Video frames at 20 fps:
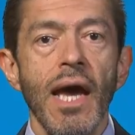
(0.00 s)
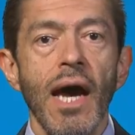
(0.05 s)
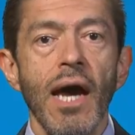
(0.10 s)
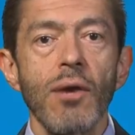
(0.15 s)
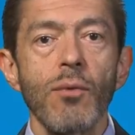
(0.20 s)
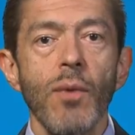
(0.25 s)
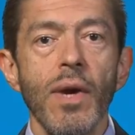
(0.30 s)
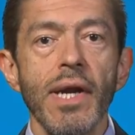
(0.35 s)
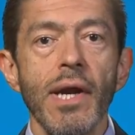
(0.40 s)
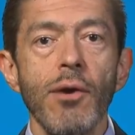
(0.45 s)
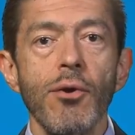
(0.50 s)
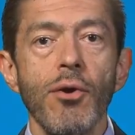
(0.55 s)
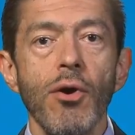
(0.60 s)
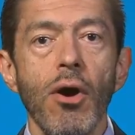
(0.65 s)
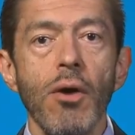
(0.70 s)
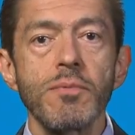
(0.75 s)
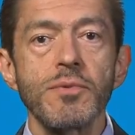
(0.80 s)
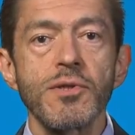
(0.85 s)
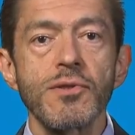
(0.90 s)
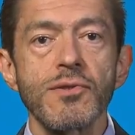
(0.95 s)
and what our
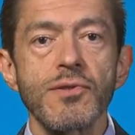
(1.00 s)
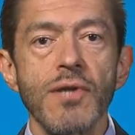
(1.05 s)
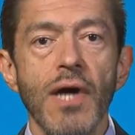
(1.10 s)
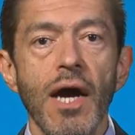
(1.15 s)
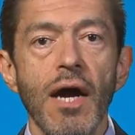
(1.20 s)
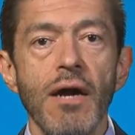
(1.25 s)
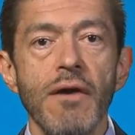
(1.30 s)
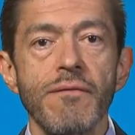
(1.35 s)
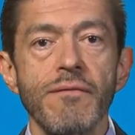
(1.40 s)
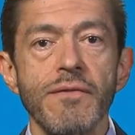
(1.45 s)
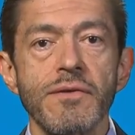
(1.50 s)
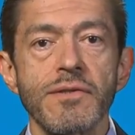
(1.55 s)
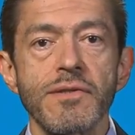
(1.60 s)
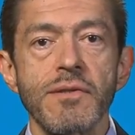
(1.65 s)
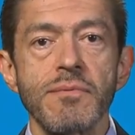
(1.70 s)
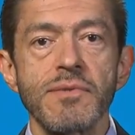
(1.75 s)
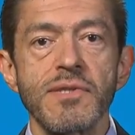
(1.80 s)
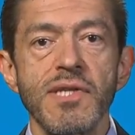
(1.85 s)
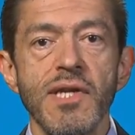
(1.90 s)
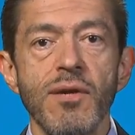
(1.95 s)
options are for
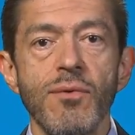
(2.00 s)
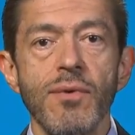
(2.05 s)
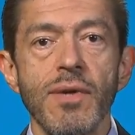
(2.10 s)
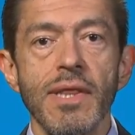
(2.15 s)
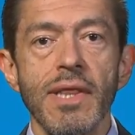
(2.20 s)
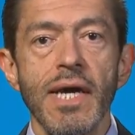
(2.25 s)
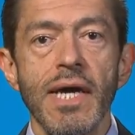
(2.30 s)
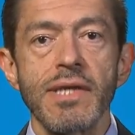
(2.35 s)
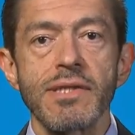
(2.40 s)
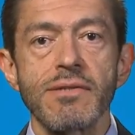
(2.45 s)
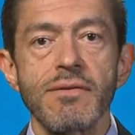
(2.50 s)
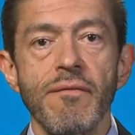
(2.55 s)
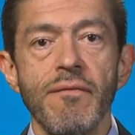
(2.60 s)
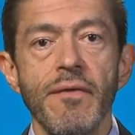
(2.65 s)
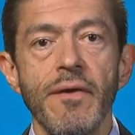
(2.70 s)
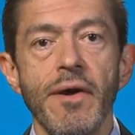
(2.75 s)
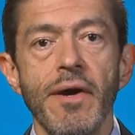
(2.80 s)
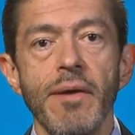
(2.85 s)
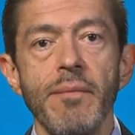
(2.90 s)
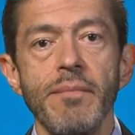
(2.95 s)
subsequent lines of
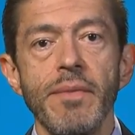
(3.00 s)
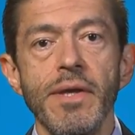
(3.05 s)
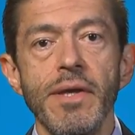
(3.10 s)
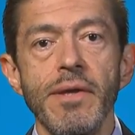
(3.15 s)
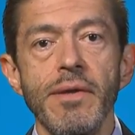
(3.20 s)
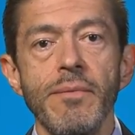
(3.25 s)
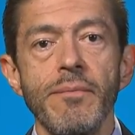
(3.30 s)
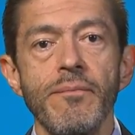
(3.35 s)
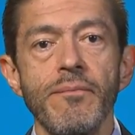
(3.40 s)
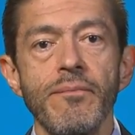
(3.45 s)
therapy.